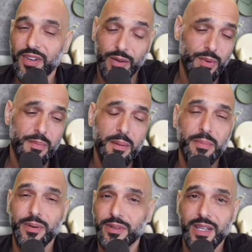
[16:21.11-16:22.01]
And
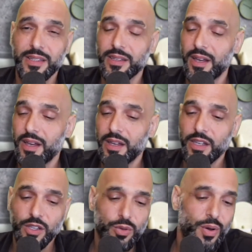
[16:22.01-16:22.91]
remember that
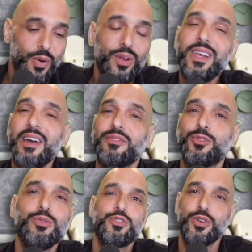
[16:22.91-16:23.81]
you only have
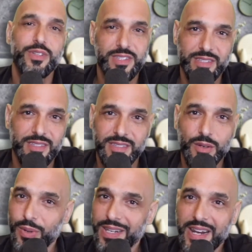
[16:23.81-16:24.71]
two choices,
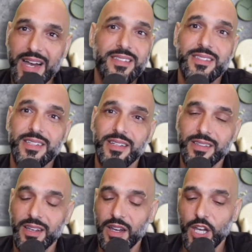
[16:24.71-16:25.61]
the way that I see it.